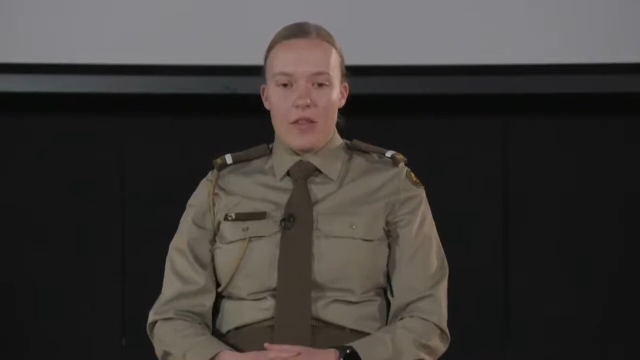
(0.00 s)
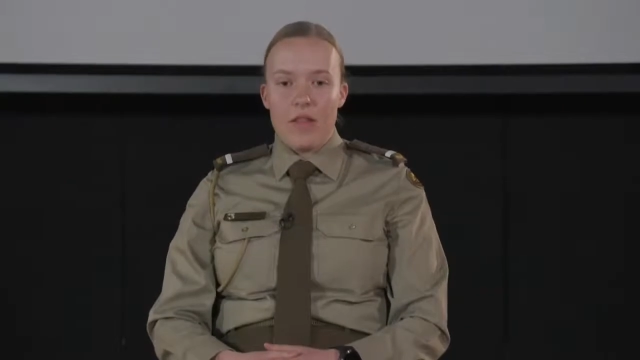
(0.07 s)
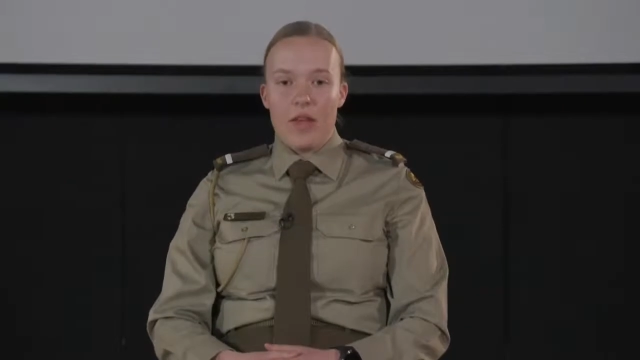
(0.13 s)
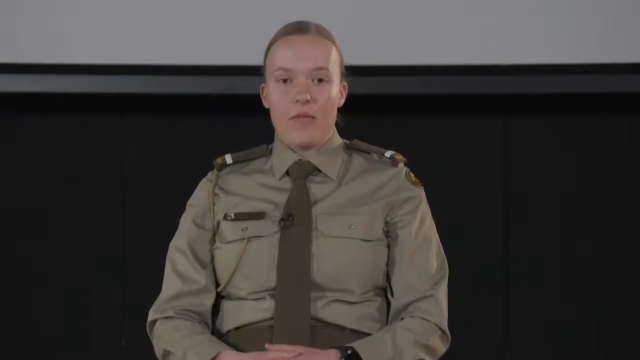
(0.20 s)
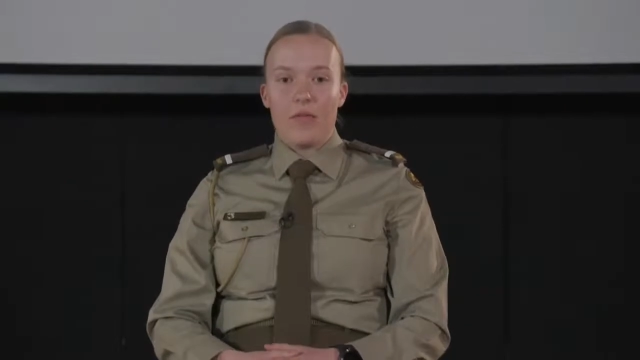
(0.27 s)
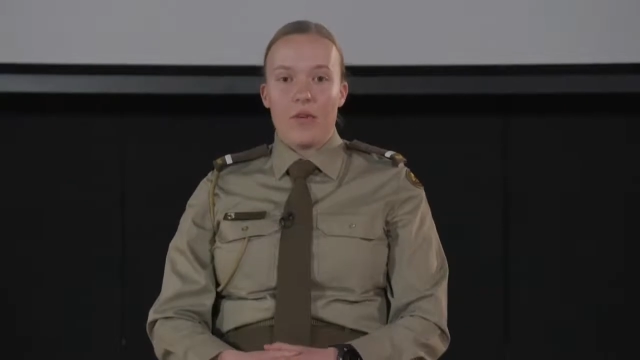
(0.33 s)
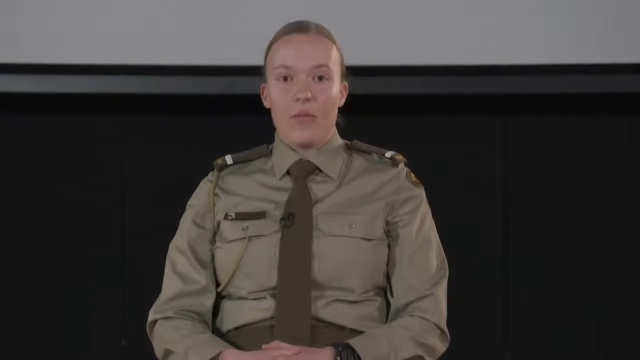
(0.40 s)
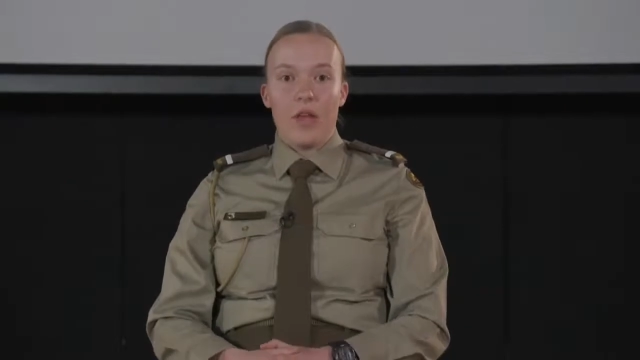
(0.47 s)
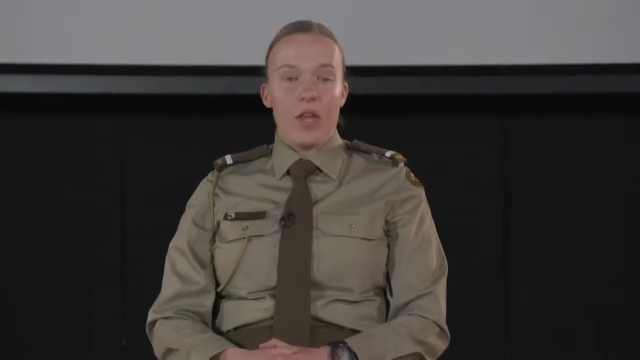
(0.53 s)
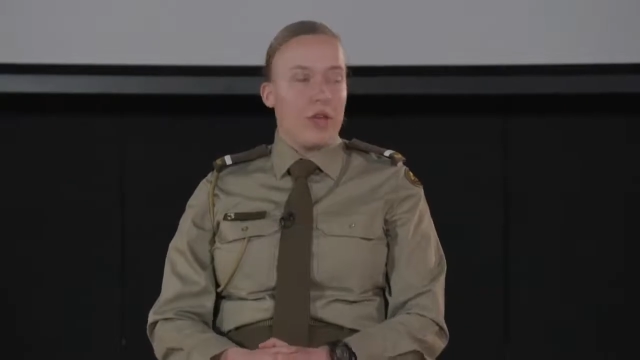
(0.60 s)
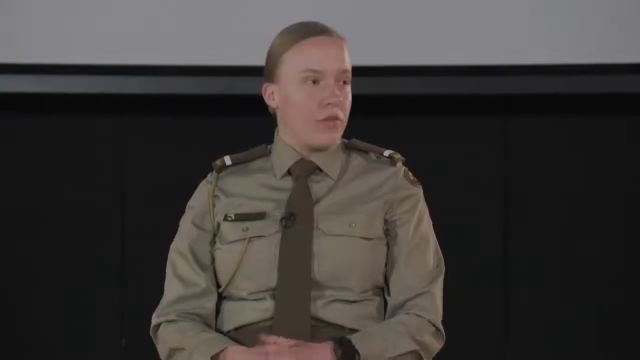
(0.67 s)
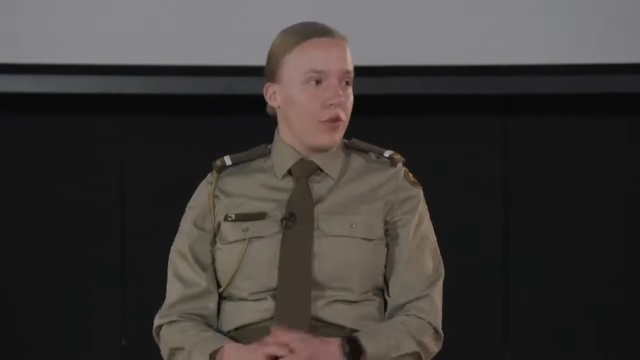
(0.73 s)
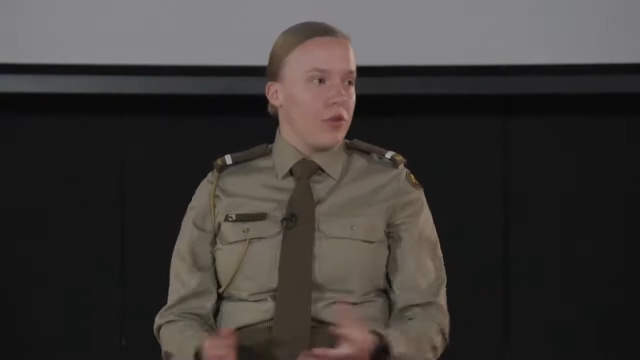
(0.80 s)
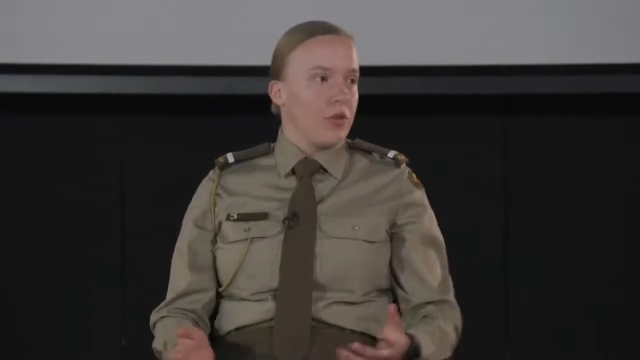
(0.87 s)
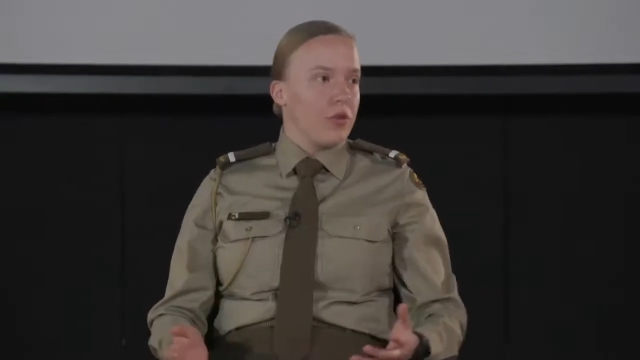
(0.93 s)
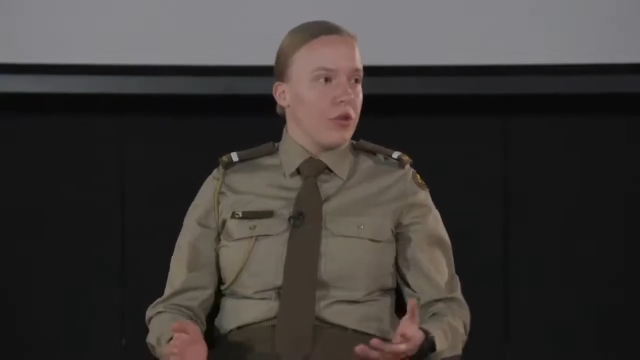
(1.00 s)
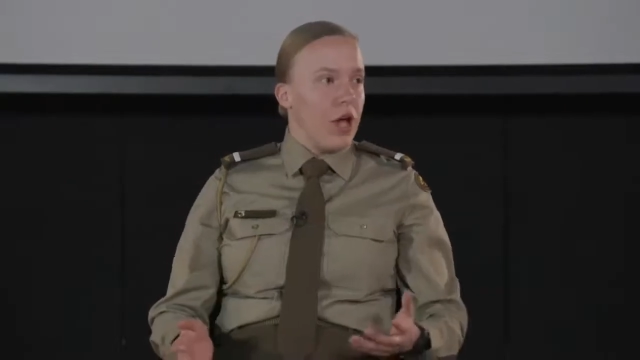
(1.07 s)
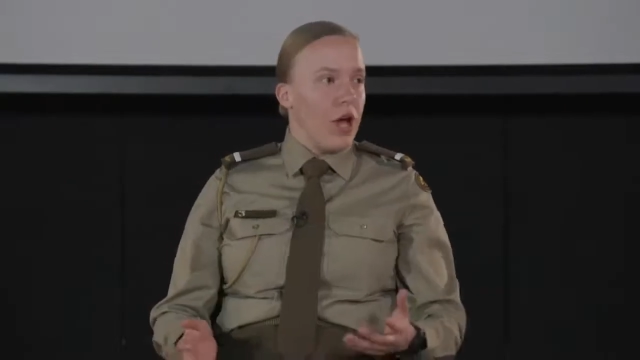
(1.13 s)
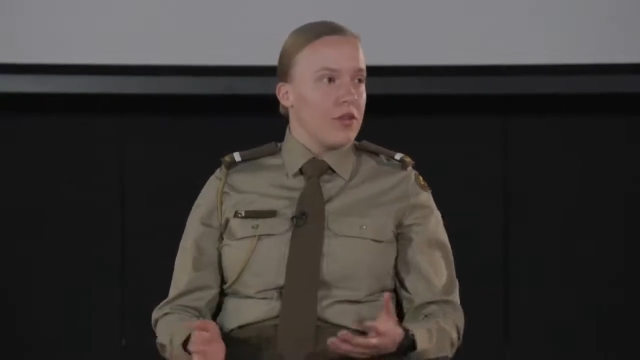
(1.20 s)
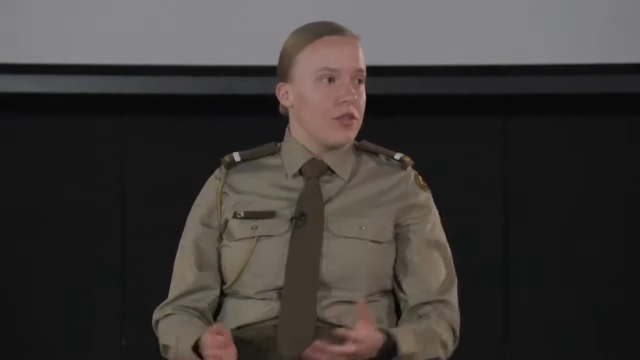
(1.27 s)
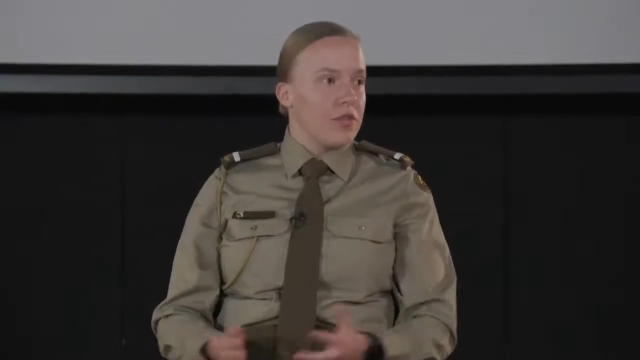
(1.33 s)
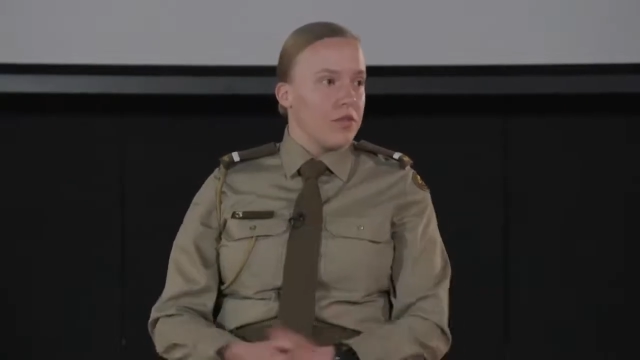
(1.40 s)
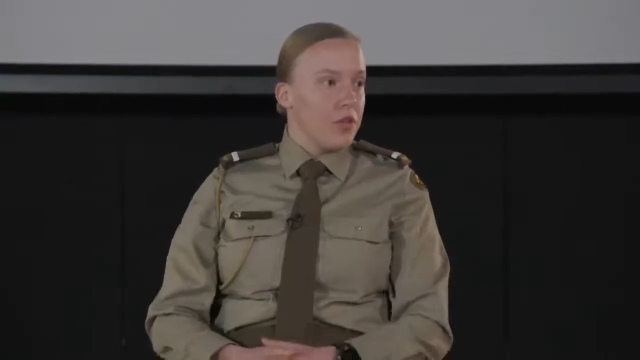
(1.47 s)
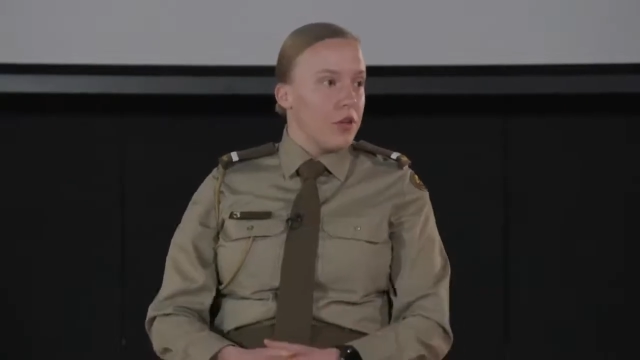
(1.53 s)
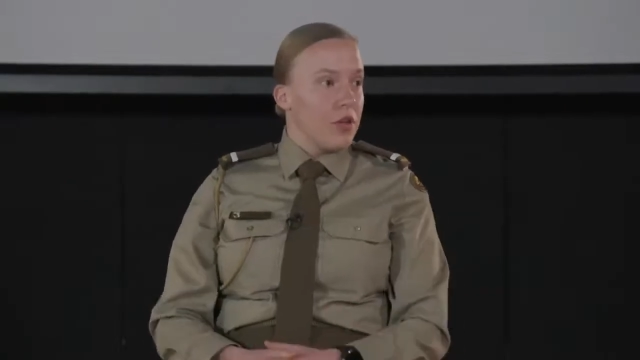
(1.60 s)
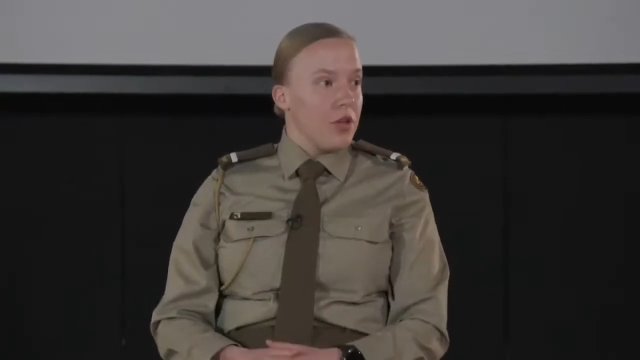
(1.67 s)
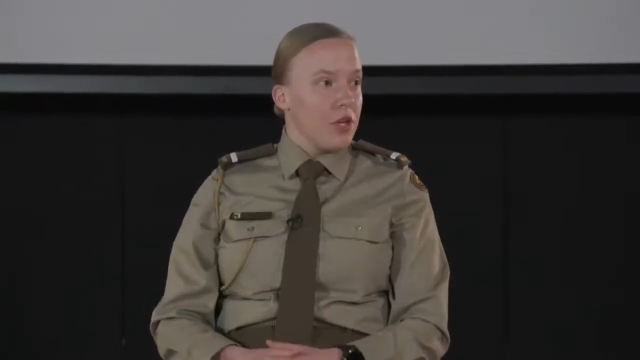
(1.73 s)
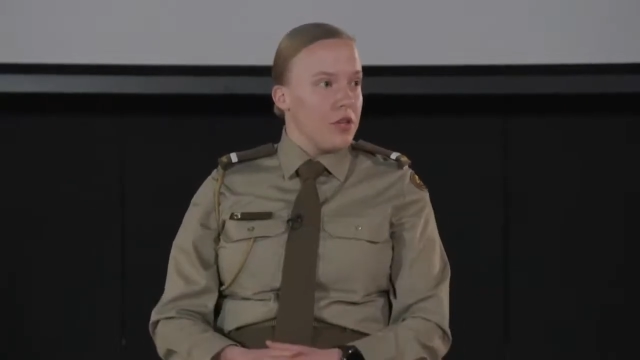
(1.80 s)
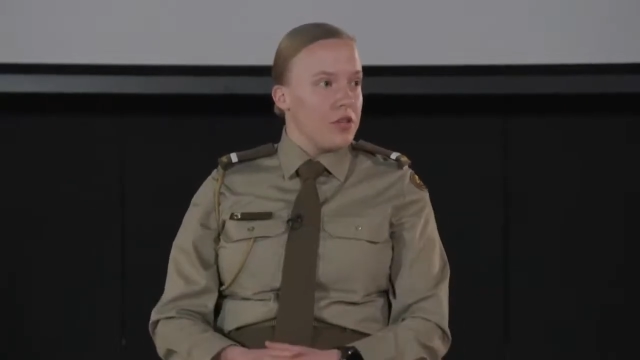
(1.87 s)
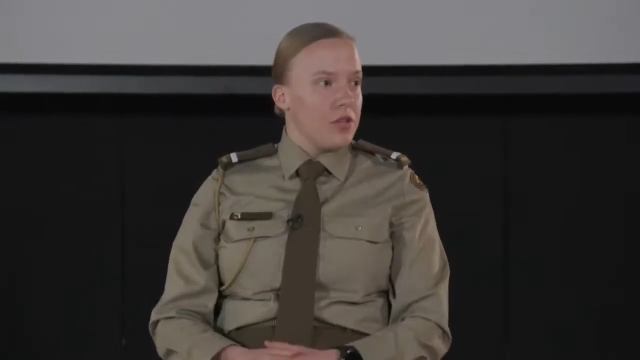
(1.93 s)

And then from there, you've got your classes for uni.